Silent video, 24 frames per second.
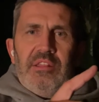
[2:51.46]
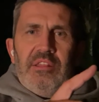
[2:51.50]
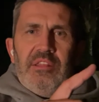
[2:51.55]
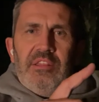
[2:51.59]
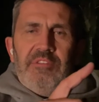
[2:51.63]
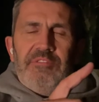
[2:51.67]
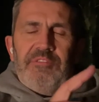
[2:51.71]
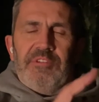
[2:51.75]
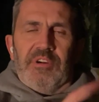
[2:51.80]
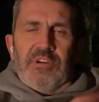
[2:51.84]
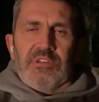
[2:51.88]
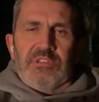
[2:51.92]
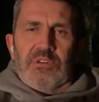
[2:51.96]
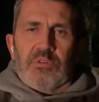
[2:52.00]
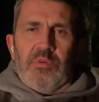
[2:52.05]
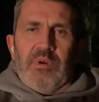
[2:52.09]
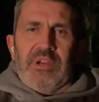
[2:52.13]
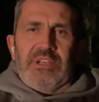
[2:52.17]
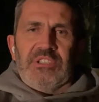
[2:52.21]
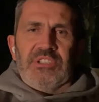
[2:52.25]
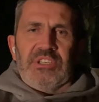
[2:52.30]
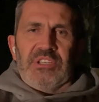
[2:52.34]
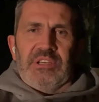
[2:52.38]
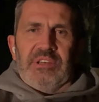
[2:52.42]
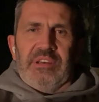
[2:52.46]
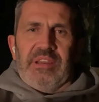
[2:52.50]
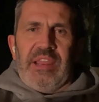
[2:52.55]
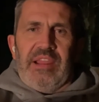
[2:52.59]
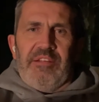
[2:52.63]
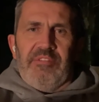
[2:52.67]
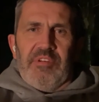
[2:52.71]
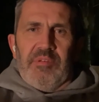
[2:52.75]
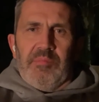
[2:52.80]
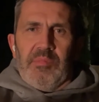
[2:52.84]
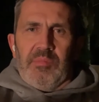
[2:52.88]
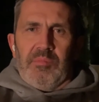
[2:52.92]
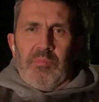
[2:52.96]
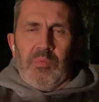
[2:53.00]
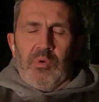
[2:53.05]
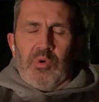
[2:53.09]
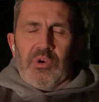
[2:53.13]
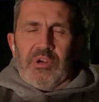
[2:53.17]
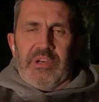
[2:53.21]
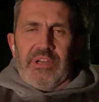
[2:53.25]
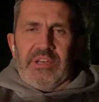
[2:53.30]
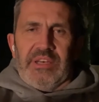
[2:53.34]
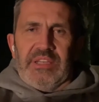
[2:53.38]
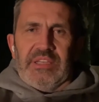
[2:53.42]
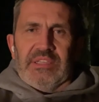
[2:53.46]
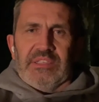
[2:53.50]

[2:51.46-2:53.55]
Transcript: The first question every morning